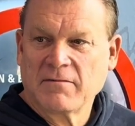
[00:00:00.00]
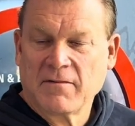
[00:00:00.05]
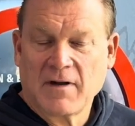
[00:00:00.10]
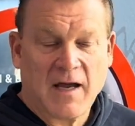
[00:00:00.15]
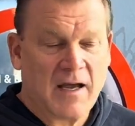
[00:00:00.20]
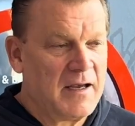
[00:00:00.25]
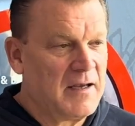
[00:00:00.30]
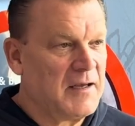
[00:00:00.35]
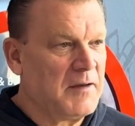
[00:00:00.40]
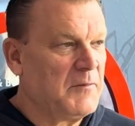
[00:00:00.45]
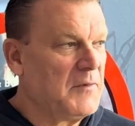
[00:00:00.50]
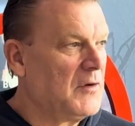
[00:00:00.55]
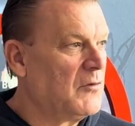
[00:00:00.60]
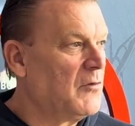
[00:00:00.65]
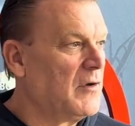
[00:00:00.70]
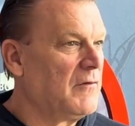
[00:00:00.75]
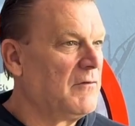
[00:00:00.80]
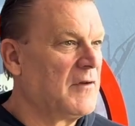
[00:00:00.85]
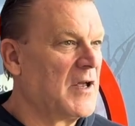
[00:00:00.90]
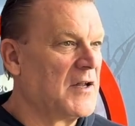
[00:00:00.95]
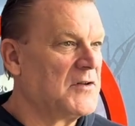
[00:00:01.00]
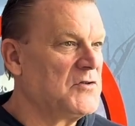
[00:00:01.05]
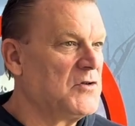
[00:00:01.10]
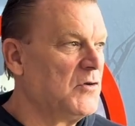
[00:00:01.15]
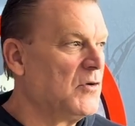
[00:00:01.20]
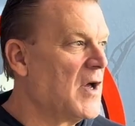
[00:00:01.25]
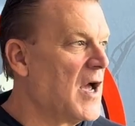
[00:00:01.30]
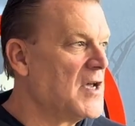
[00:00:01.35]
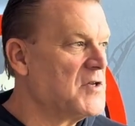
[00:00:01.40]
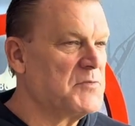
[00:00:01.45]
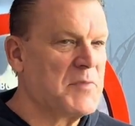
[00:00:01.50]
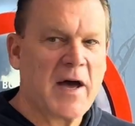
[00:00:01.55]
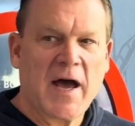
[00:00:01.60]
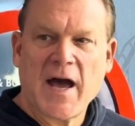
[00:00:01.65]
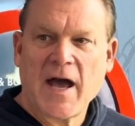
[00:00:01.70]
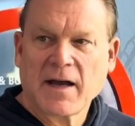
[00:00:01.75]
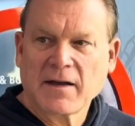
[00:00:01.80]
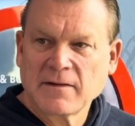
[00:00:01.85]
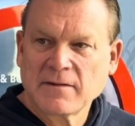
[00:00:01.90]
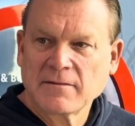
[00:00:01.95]
I mean, we've got two guys
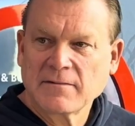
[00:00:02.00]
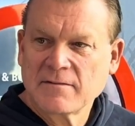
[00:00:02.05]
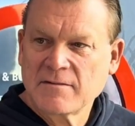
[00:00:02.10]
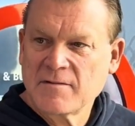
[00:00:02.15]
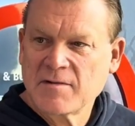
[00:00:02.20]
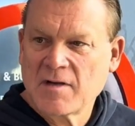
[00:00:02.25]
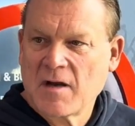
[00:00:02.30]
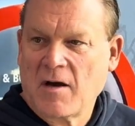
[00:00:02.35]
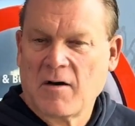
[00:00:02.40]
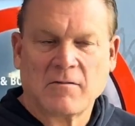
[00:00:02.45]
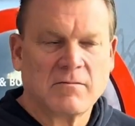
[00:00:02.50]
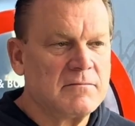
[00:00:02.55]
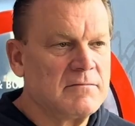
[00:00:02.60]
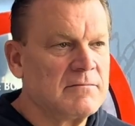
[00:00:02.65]
back, so